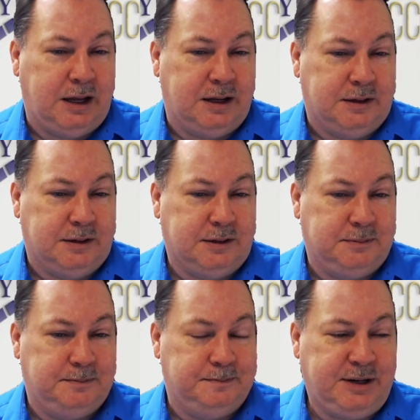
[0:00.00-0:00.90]

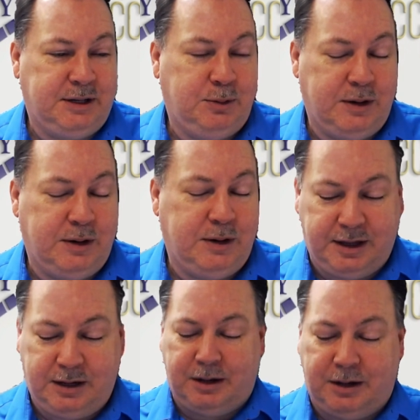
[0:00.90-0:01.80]
And especially when I
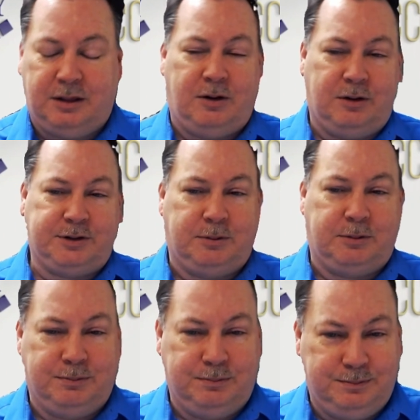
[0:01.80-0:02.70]
think about a long
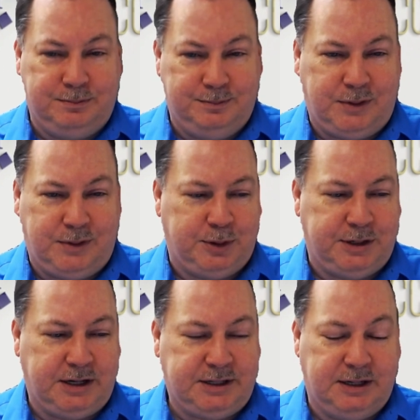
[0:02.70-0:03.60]
term cash flow
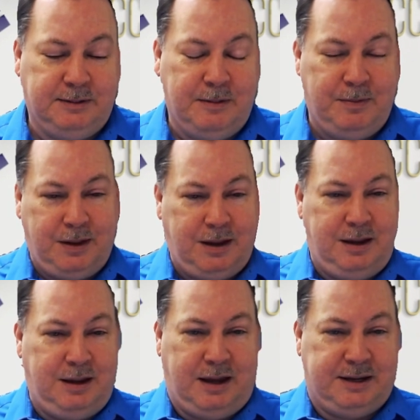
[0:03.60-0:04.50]
projection,
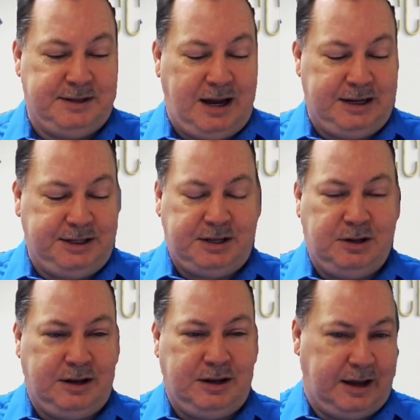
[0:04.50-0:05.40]
it's not
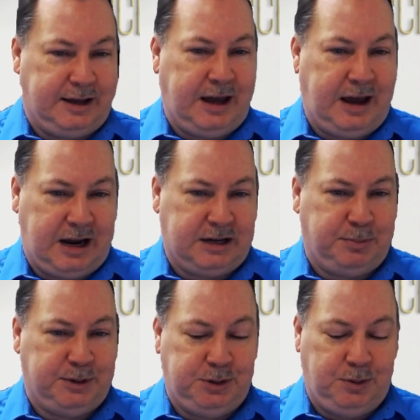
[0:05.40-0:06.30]
just looking at
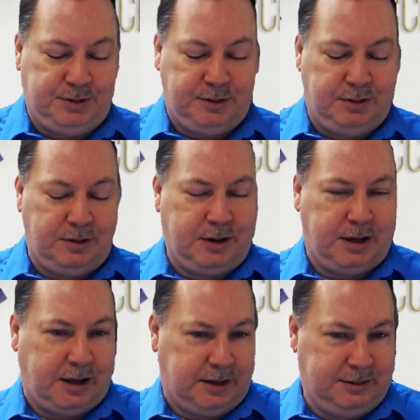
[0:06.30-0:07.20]
cash, but you also
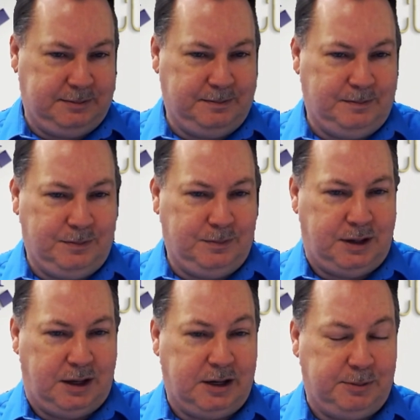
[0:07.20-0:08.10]
look at
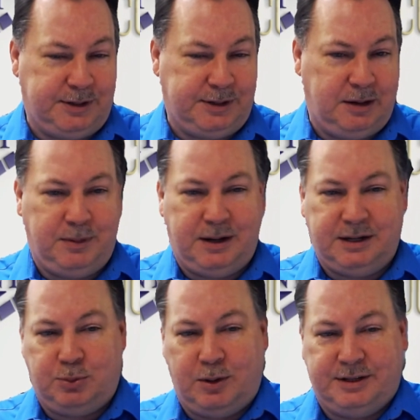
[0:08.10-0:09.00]
the income
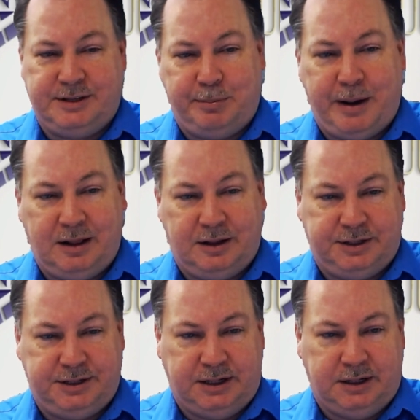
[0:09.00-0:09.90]
statement as well as the
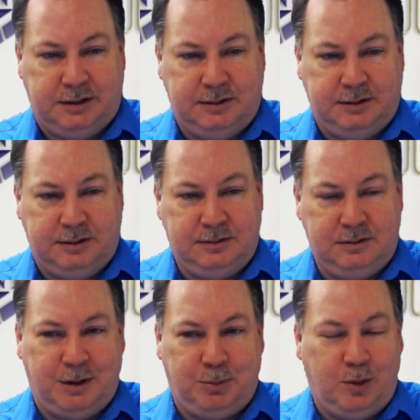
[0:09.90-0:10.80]
balance sheet.
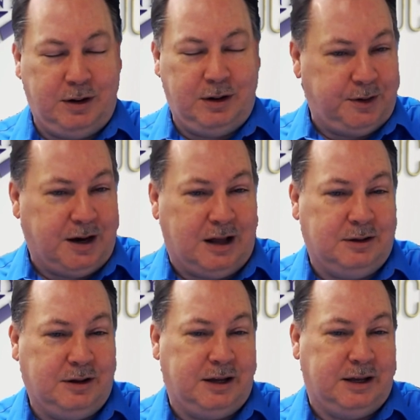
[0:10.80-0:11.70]
Number one, if you're
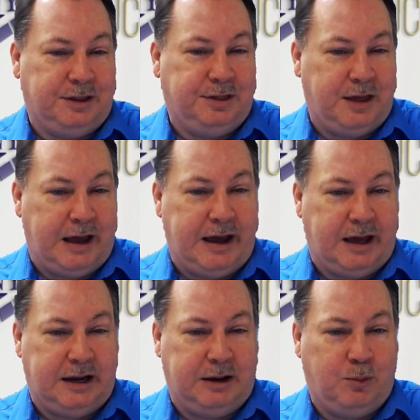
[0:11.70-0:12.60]
not looking at
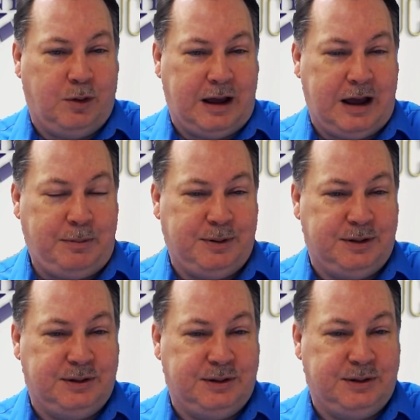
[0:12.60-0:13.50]
that and what
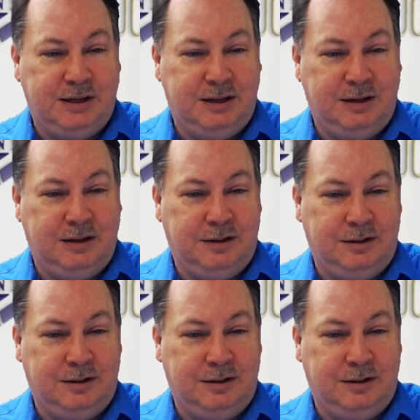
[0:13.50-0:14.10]
happens,